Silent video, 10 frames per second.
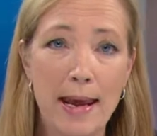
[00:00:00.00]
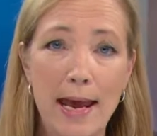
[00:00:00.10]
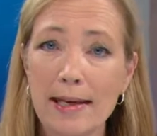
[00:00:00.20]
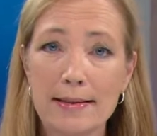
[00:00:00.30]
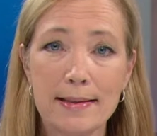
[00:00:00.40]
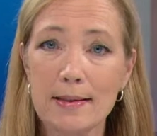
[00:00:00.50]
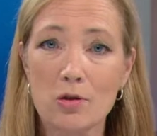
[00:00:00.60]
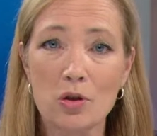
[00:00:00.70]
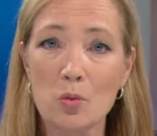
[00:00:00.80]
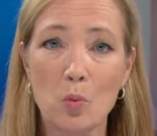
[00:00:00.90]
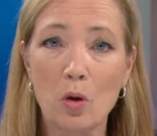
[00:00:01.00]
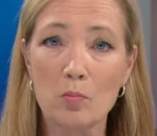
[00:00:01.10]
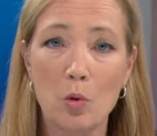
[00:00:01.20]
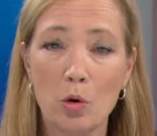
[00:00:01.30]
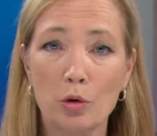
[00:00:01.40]
And is this just one
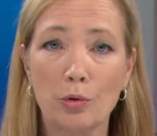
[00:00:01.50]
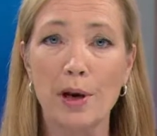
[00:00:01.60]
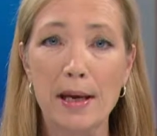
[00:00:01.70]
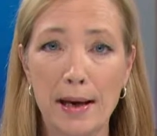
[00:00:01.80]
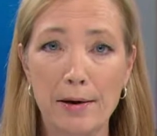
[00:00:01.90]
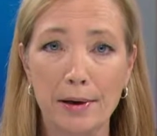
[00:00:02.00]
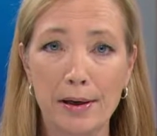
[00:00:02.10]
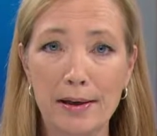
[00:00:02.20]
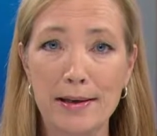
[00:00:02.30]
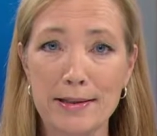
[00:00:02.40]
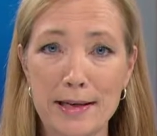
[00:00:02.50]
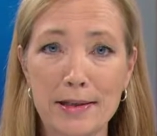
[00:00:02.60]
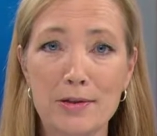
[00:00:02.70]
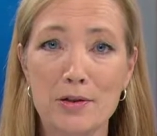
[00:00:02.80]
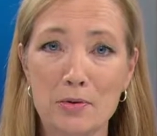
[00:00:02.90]
more gray area as
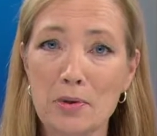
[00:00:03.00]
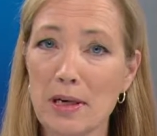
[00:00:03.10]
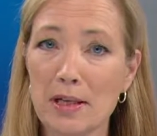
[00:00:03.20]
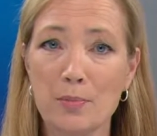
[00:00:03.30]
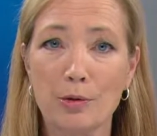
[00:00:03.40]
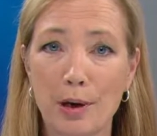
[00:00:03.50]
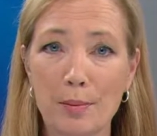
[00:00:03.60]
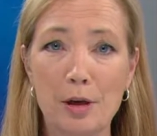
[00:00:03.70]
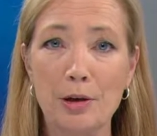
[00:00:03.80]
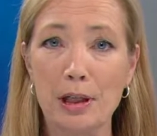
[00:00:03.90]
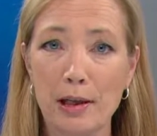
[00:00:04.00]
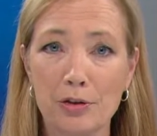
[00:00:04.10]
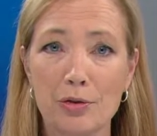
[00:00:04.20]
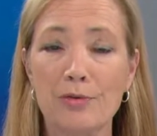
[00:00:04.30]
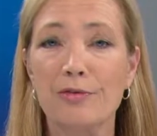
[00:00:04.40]
next Tuesday's primary
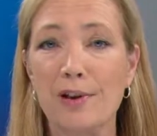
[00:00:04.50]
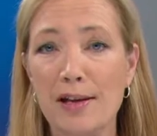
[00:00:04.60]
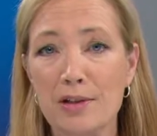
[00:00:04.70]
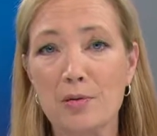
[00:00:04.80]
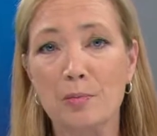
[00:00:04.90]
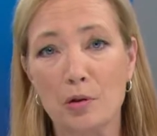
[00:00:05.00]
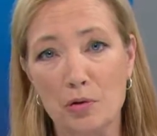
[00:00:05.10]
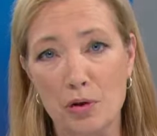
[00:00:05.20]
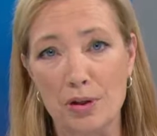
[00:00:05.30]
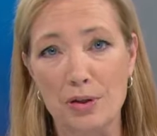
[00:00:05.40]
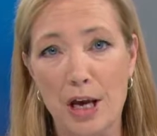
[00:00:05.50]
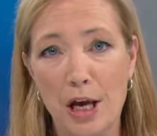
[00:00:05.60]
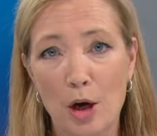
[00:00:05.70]
election fast approaches?